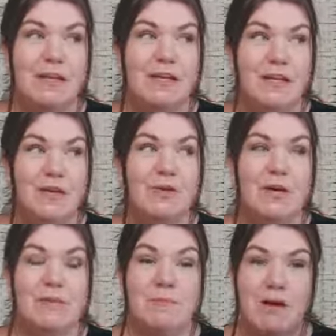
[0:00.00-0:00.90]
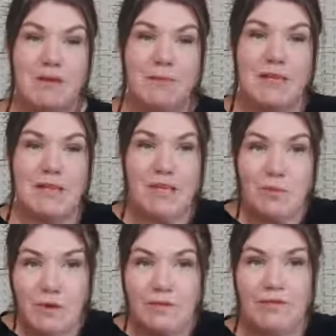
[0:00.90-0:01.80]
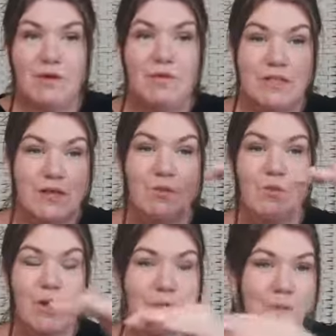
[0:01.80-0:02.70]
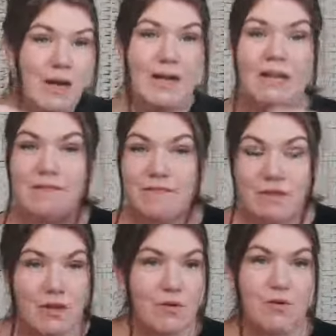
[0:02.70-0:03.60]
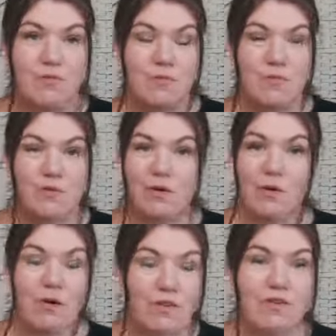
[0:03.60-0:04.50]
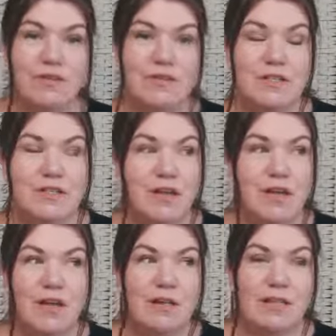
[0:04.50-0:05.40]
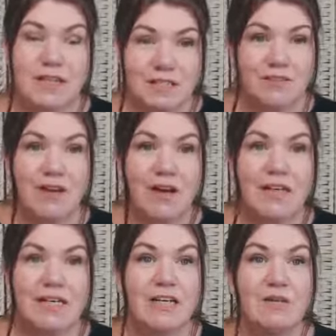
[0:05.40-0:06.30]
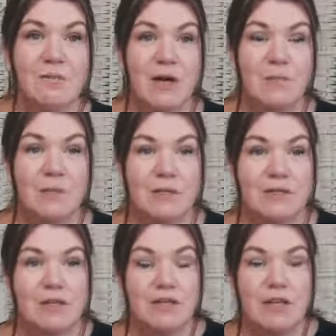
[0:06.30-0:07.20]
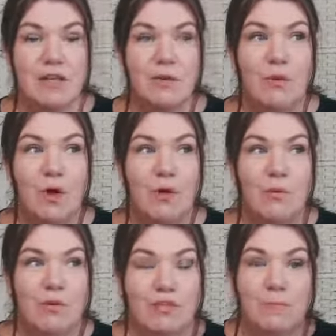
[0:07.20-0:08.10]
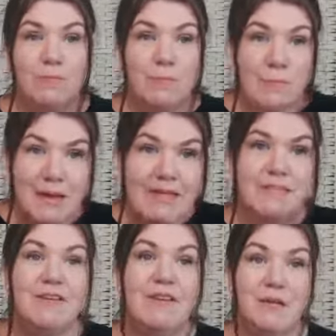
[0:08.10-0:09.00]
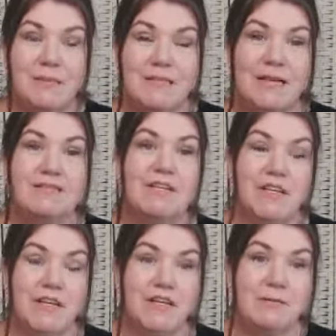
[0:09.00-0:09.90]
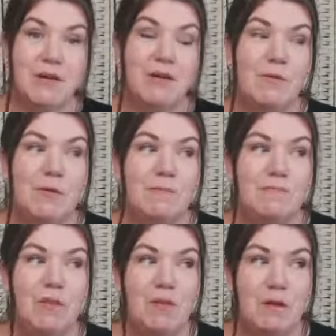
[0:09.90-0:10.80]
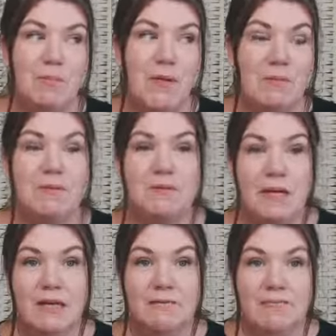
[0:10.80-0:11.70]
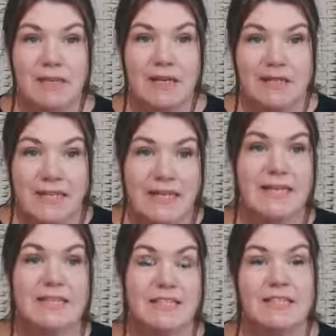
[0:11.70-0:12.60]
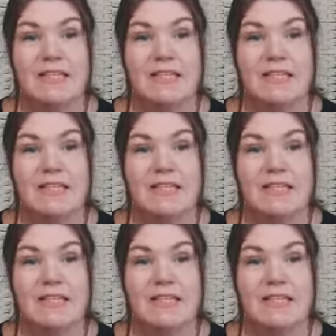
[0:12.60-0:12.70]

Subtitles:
You know, it might not be that you want to focus on one bracket for your offers. That's fine. You might, but, you know, well, there's a massive economic downturn at the moment, you know, and people need